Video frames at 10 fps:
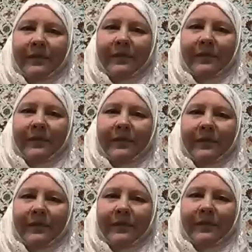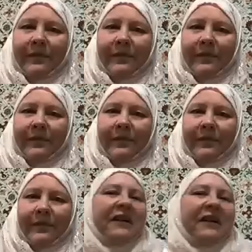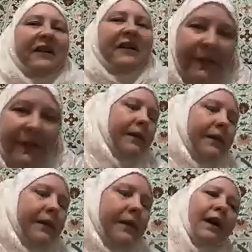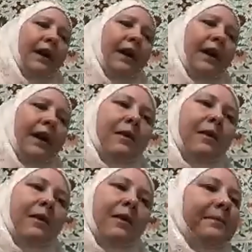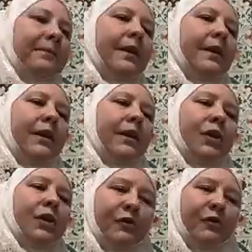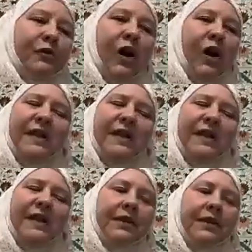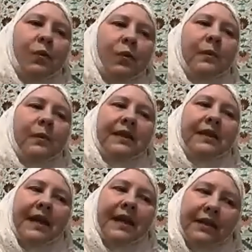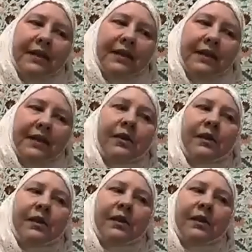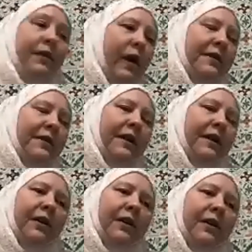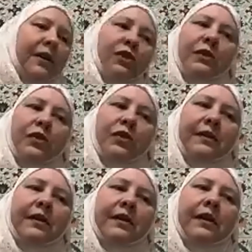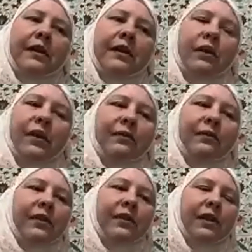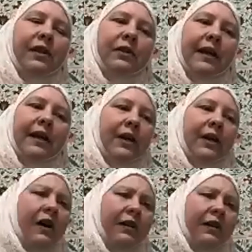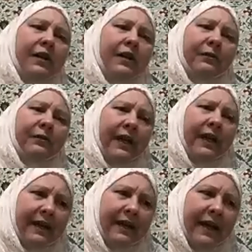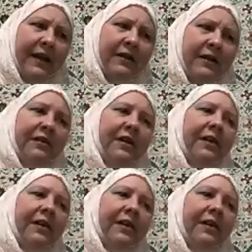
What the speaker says: Bismillah ar-Rahman ar-Rahim. Ya Allah, You have promised us that we will be tested with our wealth and our children, with fear and hunger and failing health,